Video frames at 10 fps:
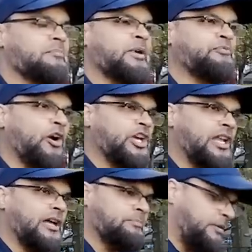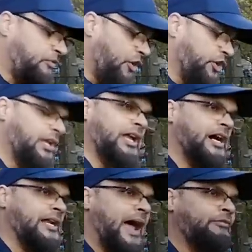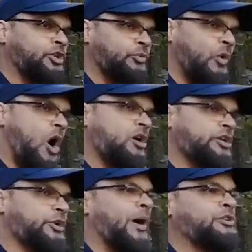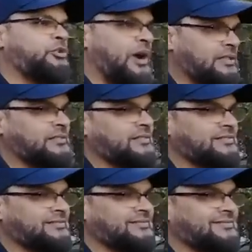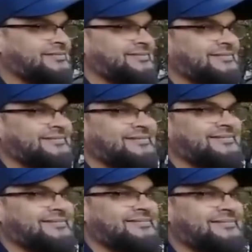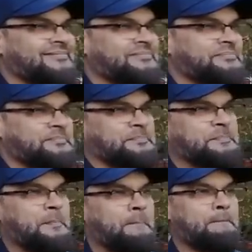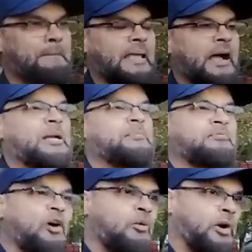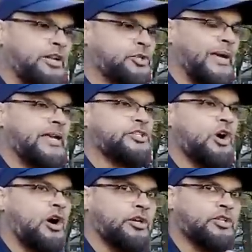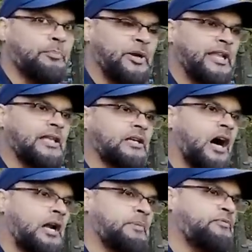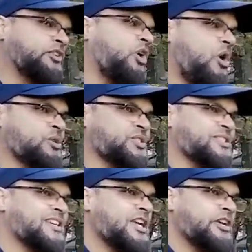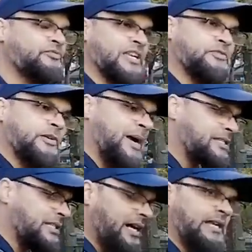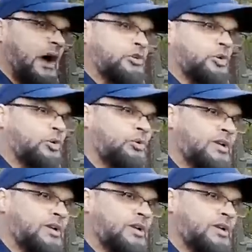Before you before you learn how to walk, you want to run. And I want to learn, understand. Yeah, but before what you're doing is you're you're putting the cart before the horse. First, we must learn how to